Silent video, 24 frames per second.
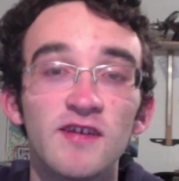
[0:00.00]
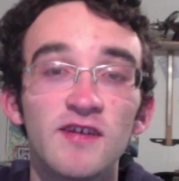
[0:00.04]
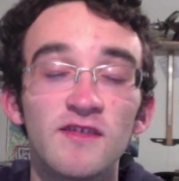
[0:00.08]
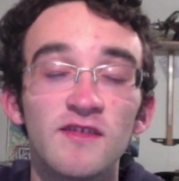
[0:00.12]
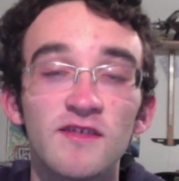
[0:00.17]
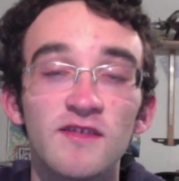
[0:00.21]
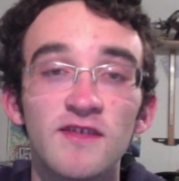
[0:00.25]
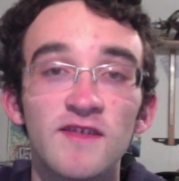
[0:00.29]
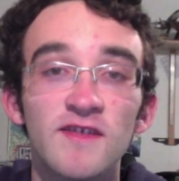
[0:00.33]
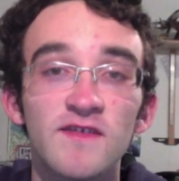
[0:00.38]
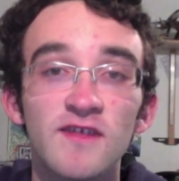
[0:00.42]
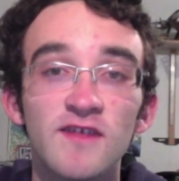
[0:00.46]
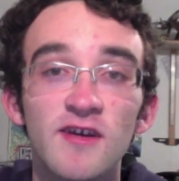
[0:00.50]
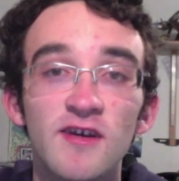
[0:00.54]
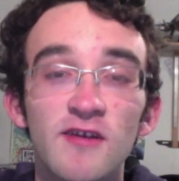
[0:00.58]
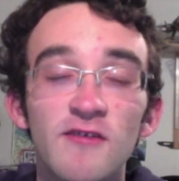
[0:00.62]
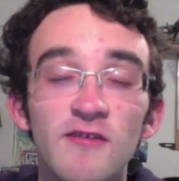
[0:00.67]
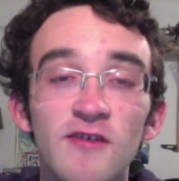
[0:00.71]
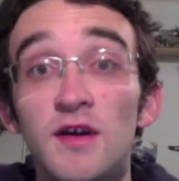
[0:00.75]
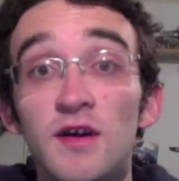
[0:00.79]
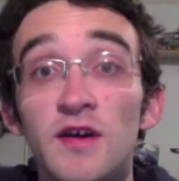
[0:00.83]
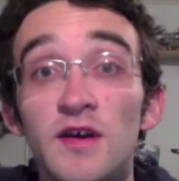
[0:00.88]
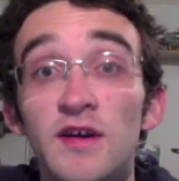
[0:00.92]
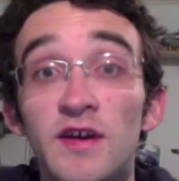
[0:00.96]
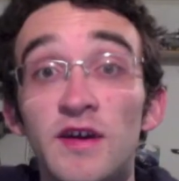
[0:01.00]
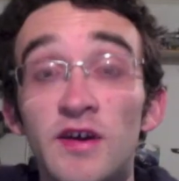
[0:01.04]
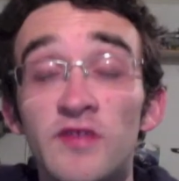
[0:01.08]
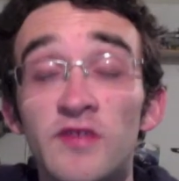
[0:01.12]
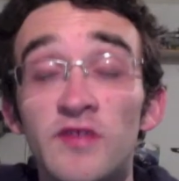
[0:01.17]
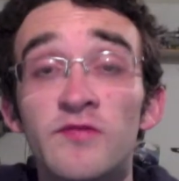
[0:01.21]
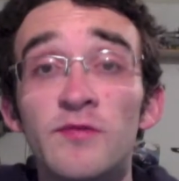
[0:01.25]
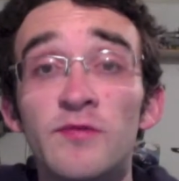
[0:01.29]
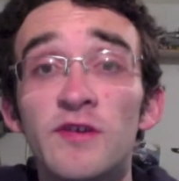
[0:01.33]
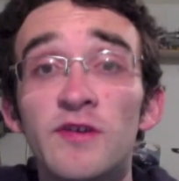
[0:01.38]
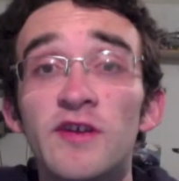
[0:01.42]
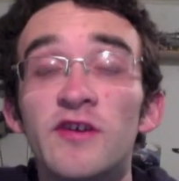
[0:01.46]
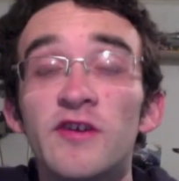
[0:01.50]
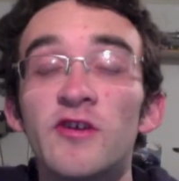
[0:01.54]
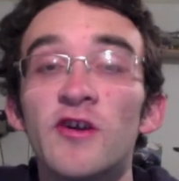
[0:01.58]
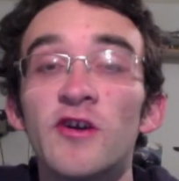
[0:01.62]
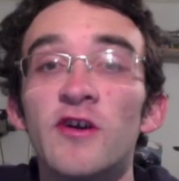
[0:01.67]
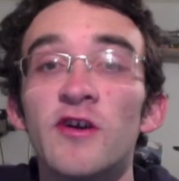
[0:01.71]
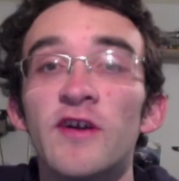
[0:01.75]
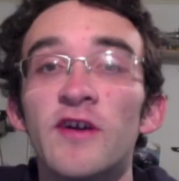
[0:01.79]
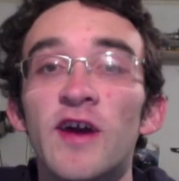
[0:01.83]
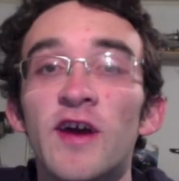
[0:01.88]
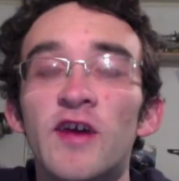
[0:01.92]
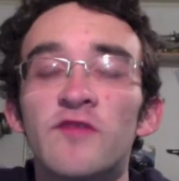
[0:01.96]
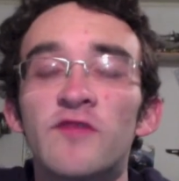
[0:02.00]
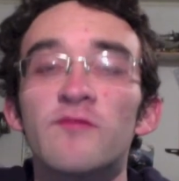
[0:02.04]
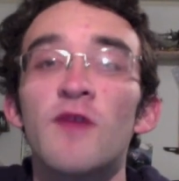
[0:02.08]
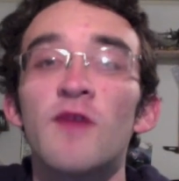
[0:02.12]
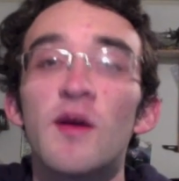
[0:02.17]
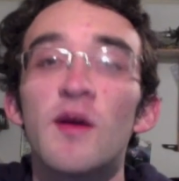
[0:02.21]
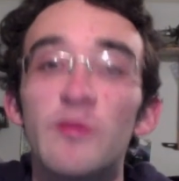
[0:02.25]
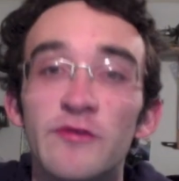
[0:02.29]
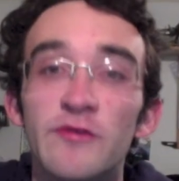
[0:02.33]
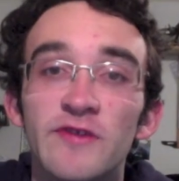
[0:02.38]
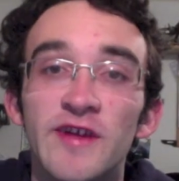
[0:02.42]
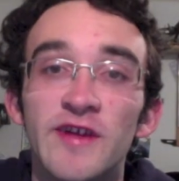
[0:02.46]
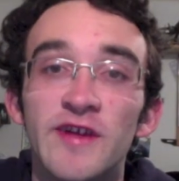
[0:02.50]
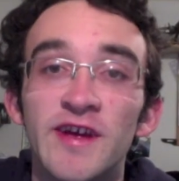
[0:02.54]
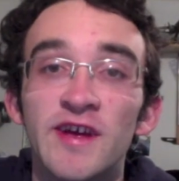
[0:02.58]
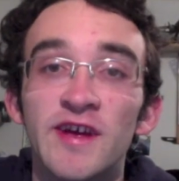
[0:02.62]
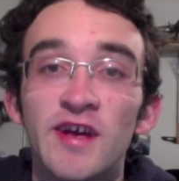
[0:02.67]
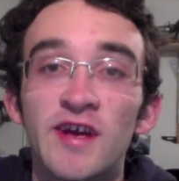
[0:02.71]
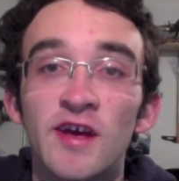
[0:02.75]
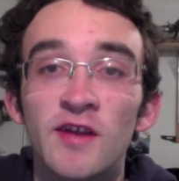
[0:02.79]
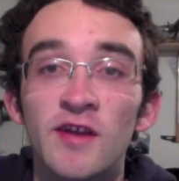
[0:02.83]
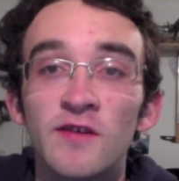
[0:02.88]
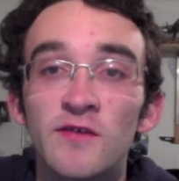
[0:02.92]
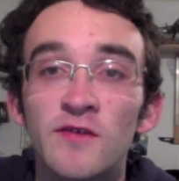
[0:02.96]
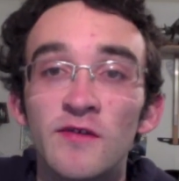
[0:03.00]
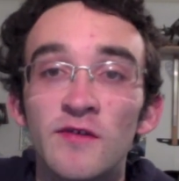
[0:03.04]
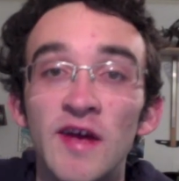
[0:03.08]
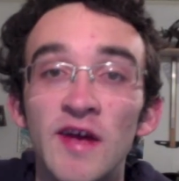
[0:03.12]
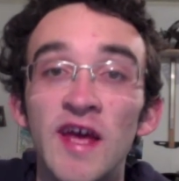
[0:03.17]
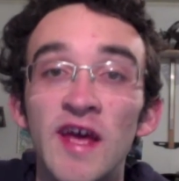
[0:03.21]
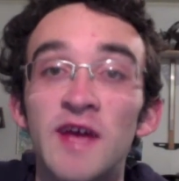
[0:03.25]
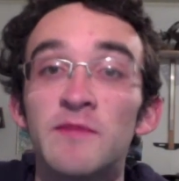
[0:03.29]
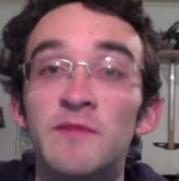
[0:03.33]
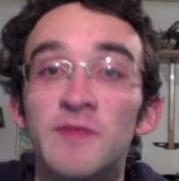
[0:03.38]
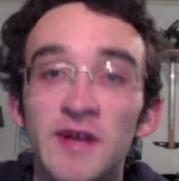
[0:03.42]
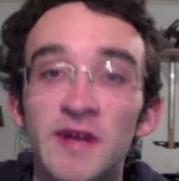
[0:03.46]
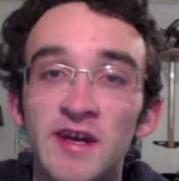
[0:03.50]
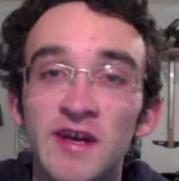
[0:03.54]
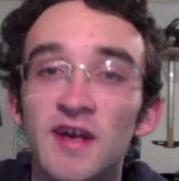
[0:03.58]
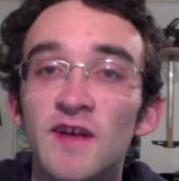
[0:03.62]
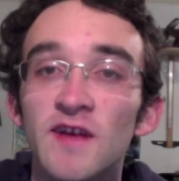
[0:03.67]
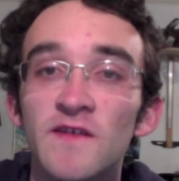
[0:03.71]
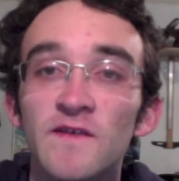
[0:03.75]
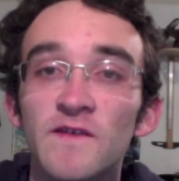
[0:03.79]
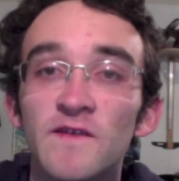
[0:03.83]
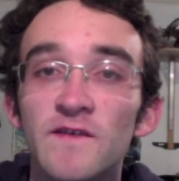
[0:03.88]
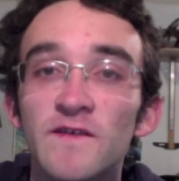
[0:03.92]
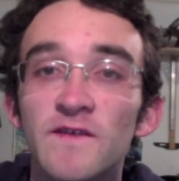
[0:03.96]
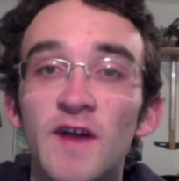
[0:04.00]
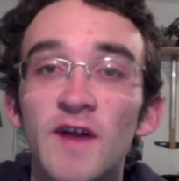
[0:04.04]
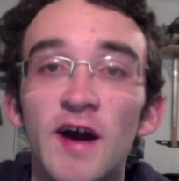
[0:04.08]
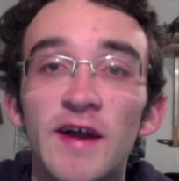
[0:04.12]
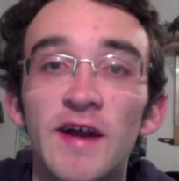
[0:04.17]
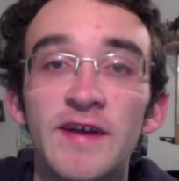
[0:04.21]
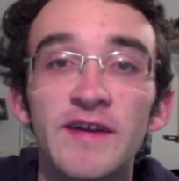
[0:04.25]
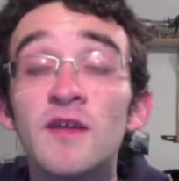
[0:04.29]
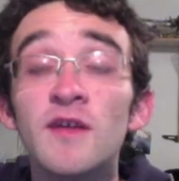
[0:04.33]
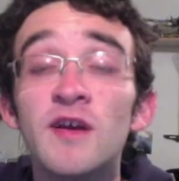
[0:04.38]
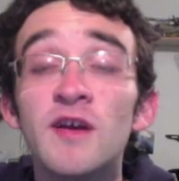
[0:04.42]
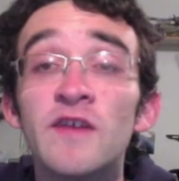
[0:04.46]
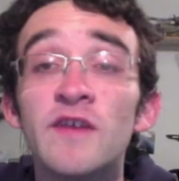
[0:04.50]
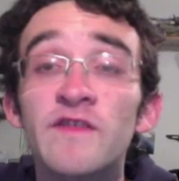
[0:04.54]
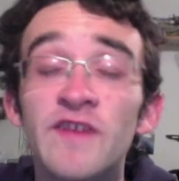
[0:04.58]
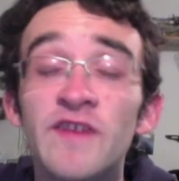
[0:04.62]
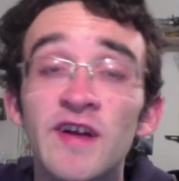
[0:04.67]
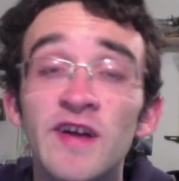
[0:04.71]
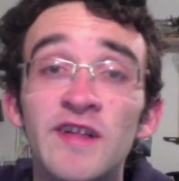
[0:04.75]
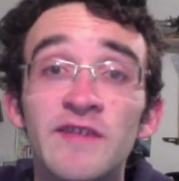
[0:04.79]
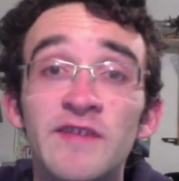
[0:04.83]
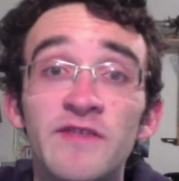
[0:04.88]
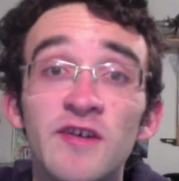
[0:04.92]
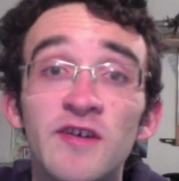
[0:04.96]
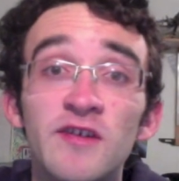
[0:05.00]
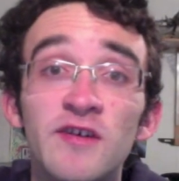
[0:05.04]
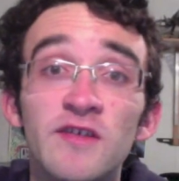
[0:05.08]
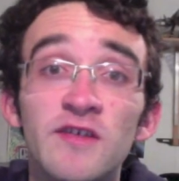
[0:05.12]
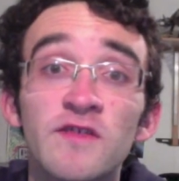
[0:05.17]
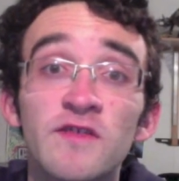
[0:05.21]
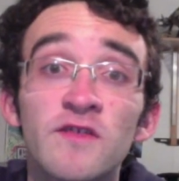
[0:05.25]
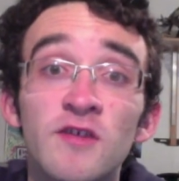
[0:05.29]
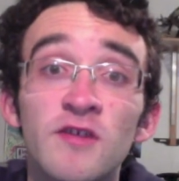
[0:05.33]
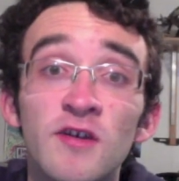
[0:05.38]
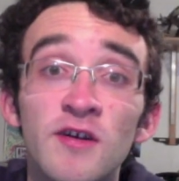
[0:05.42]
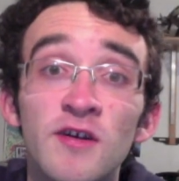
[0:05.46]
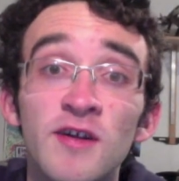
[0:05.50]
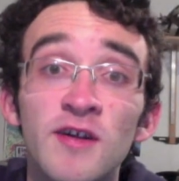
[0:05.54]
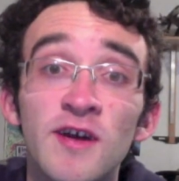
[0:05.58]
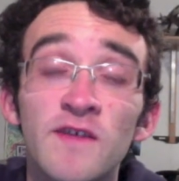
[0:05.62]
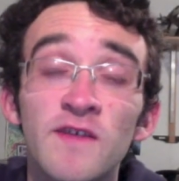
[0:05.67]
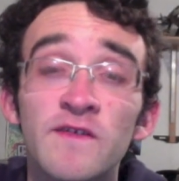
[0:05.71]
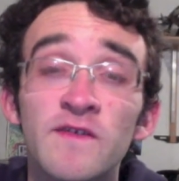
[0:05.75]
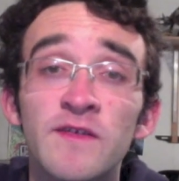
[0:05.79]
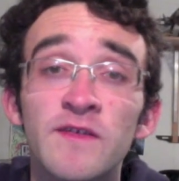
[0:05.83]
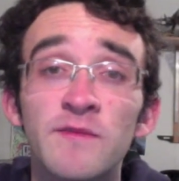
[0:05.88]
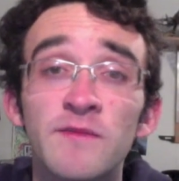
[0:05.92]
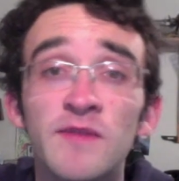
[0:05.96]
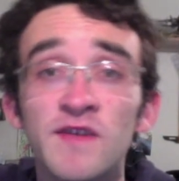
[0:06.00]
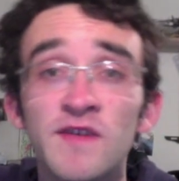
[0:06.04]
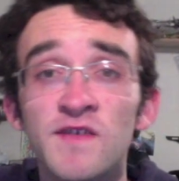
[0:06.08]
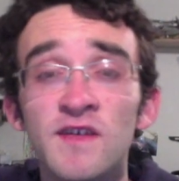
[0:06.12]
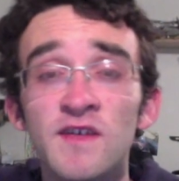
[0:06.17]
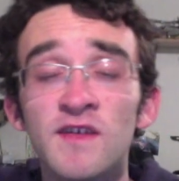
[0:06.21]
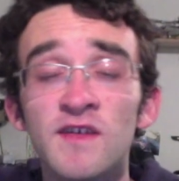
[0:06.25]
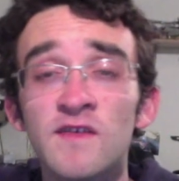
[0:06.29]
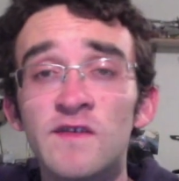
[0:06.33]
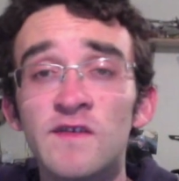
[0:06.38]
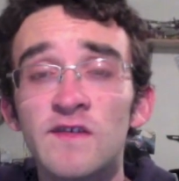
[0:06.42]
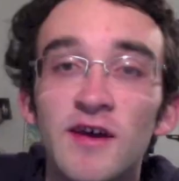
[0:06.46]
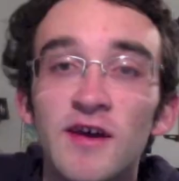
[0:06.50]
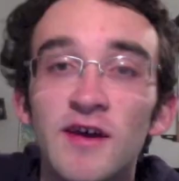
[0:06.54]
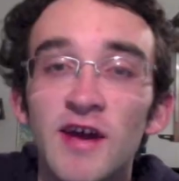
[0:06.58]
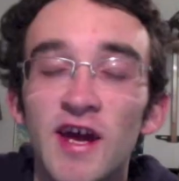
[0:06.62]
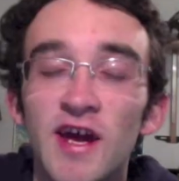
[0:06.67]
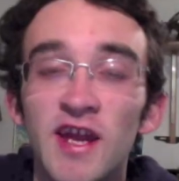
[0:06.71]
this year, is really good as Robert Lincoln, Abe Lincoln's son. Sally Field is good as the Mrs.